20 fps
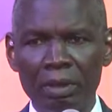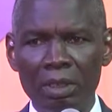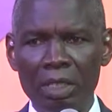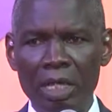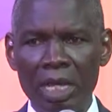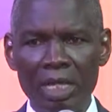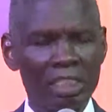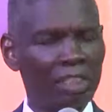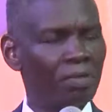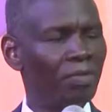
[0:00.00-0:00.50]

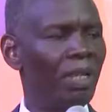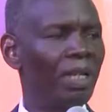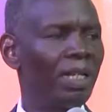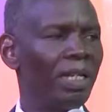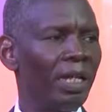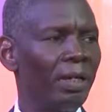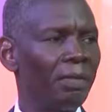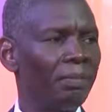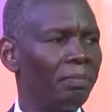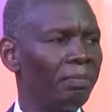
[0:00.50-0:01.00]
He has made
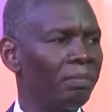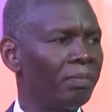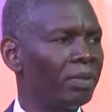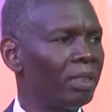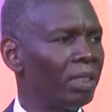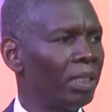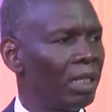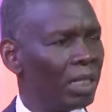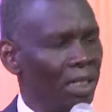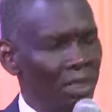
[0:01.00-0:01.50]
them
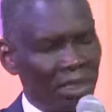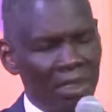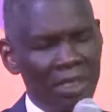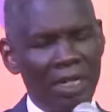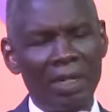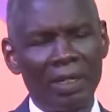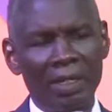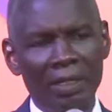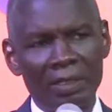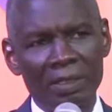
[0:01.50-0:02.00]
his
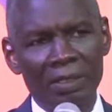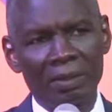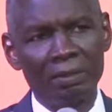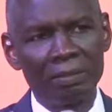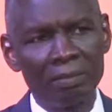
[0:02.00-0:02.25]
target.